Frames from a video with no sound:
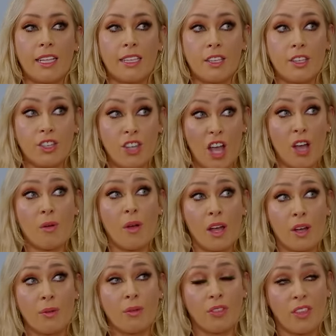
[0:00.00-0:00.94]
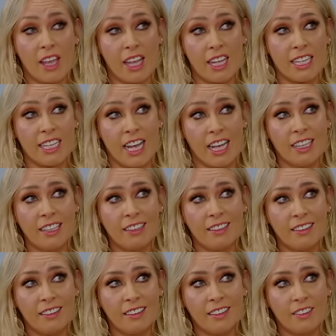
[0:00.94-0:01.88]
It's Soho Theatre,
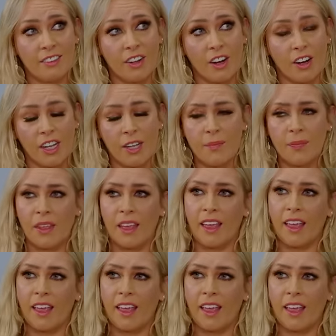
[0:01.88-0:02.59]
yeah. right?